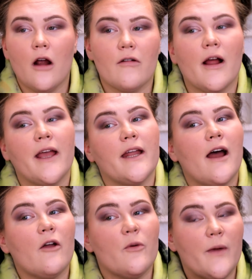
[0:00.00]
All right, and
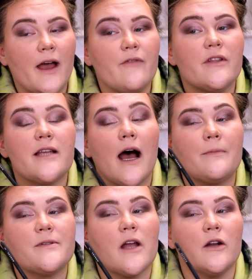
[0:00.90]
now that we have the
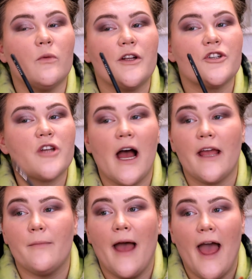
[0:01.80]
tops done, which
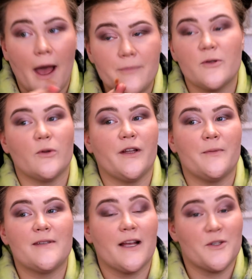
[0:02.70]
I am absolutely
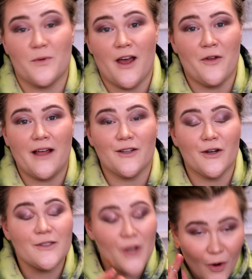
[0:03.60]
obsessed with how that
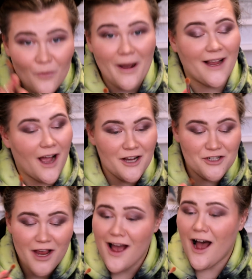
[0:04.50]
looks, oh my
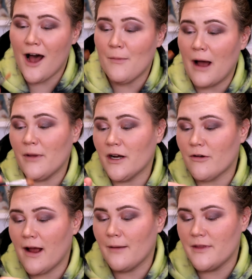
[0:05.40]
gosh, um, I'm gonna
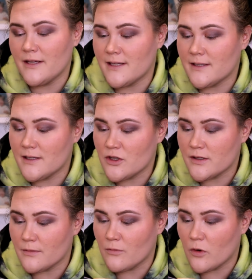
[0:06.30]
grab this, this is
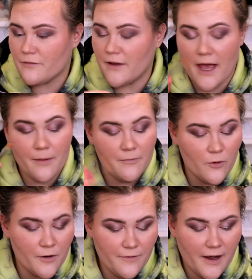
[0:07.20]
just a Morphe
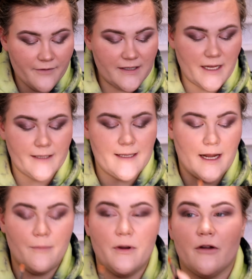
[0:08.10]
M456,
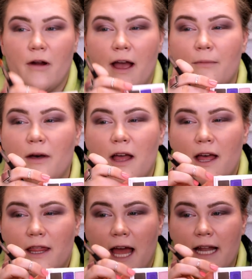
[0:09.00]
and I'm gonna grab
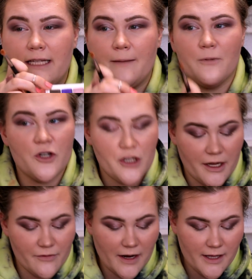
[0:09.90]
that deeper
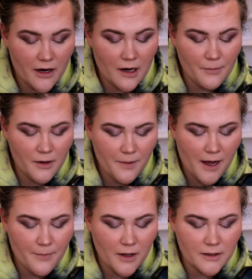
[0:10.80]
shade right there, and I'm gonna
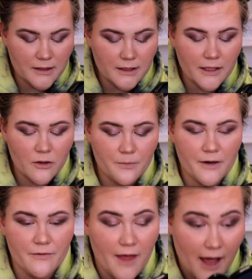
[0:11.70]
pop a little bit
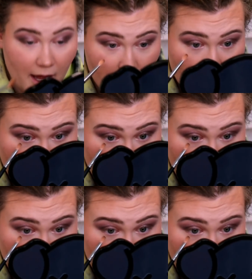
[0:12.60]
of that